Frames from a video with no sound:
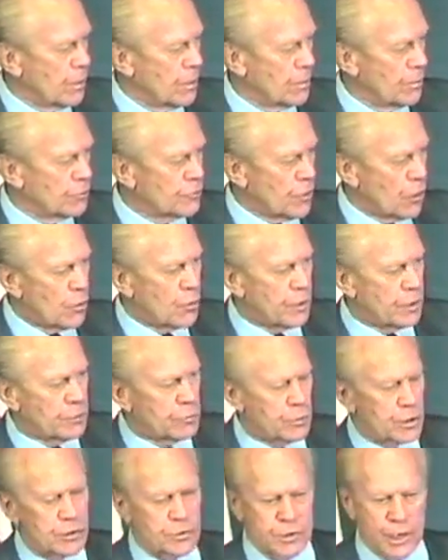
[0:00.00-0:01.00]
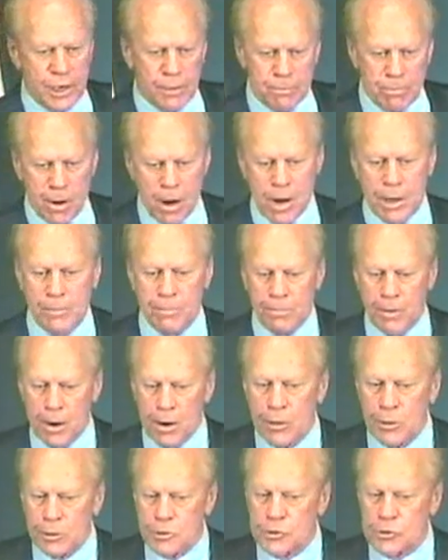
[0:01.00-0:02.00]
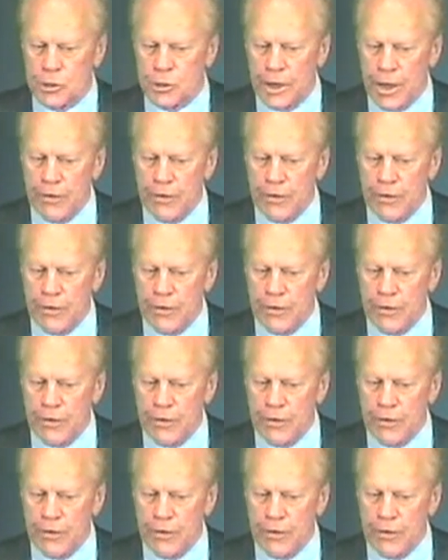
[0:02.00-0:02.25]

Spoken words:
So it was a bipartisan